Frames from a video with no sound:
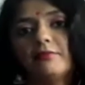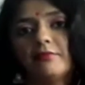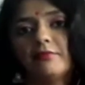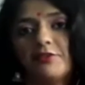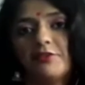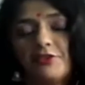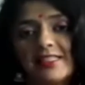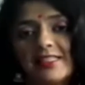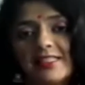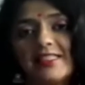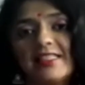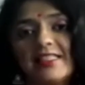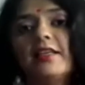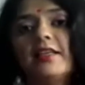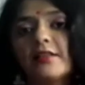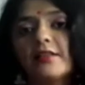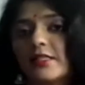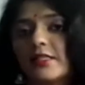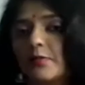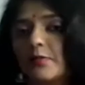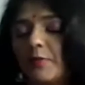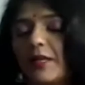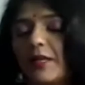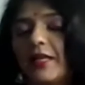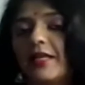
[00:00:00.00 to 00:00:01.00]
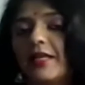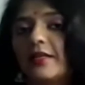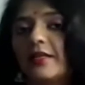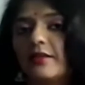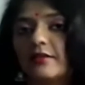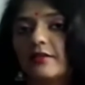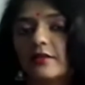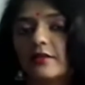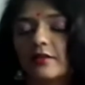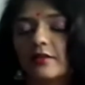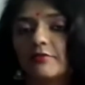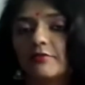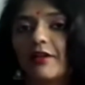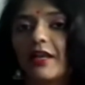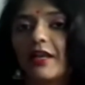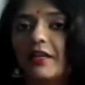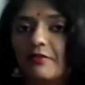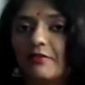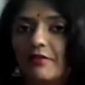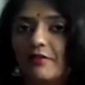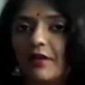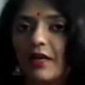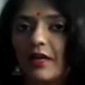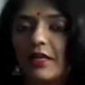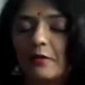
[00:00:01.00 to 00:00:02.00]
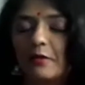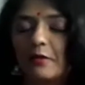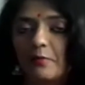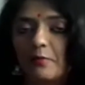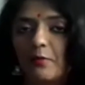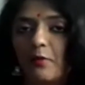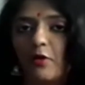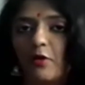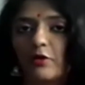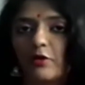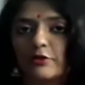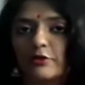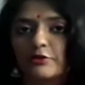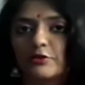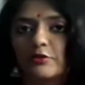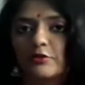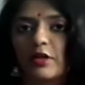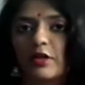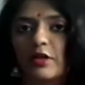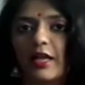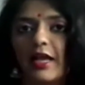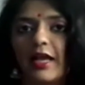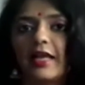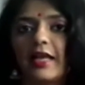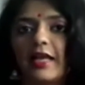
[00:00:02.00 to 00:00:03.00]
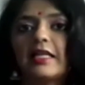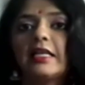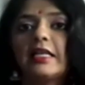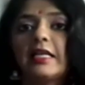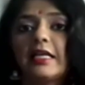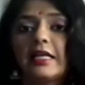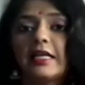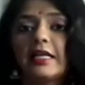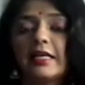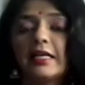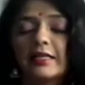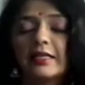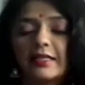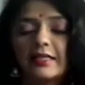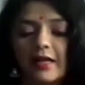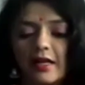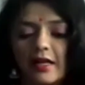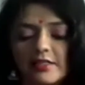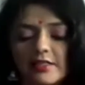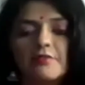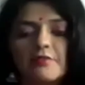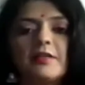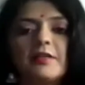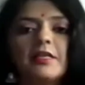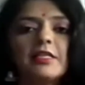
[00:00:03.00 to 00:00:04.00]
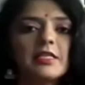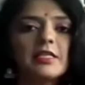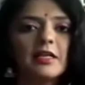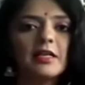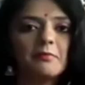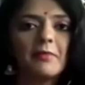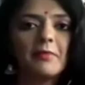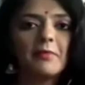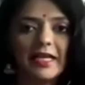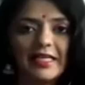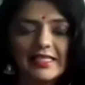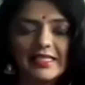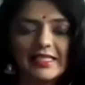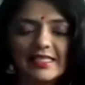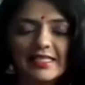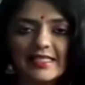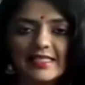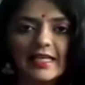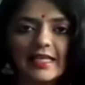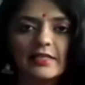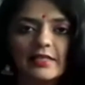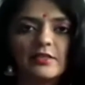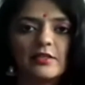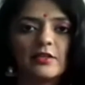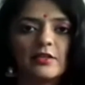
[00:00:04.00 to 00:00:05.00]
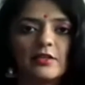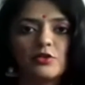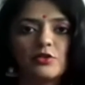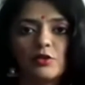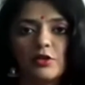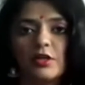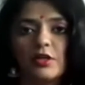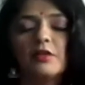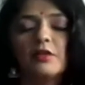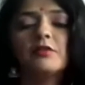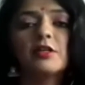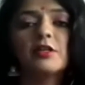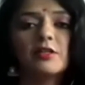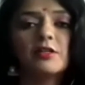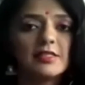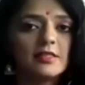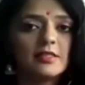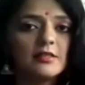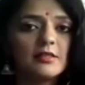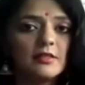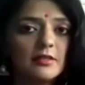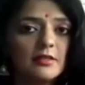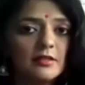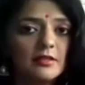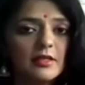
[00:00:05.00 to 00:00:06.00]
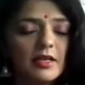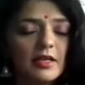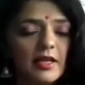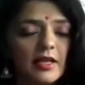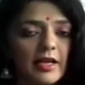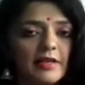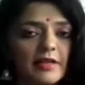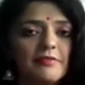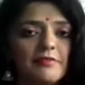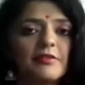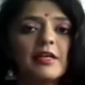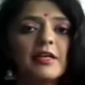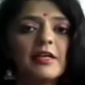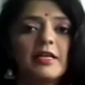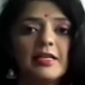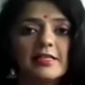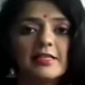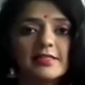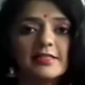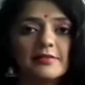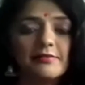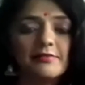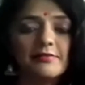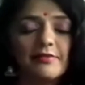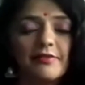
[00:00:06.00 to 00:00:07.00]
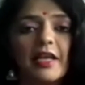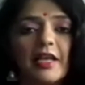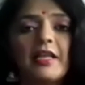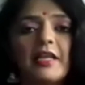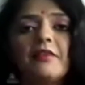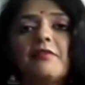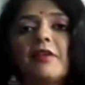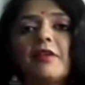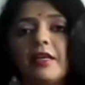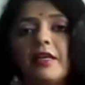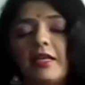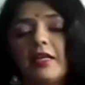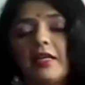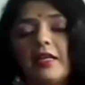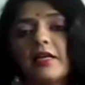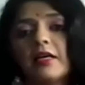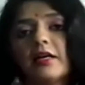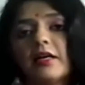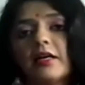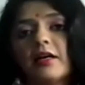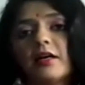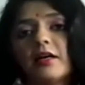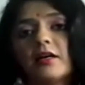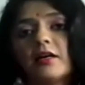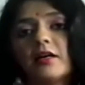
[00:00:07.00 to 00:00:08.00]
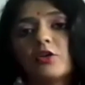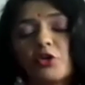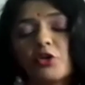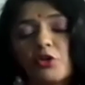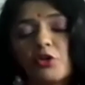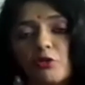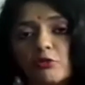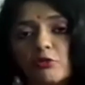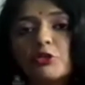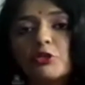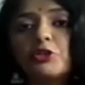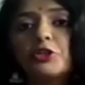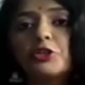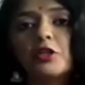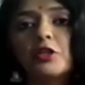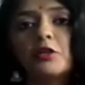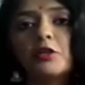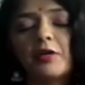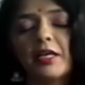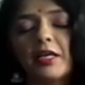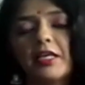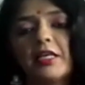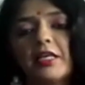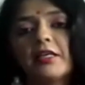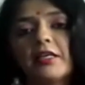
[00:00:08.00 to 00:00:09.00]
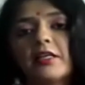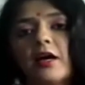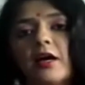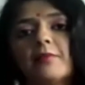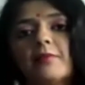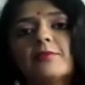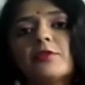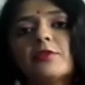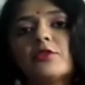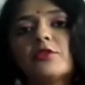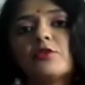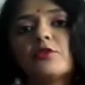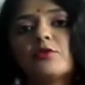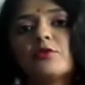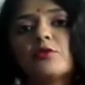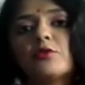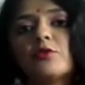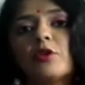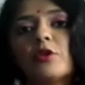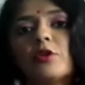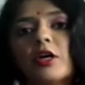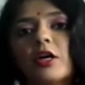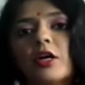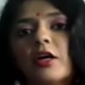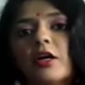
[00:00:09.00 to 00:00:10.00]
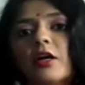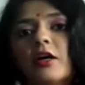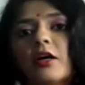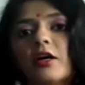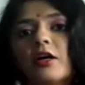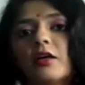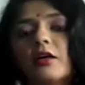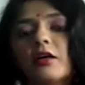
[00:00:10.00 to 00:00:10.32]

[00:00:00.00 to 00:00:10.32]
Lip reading: resilience played a very, very important role, and cultivating a mindset to live a resilient life is very, very crucial when it comes to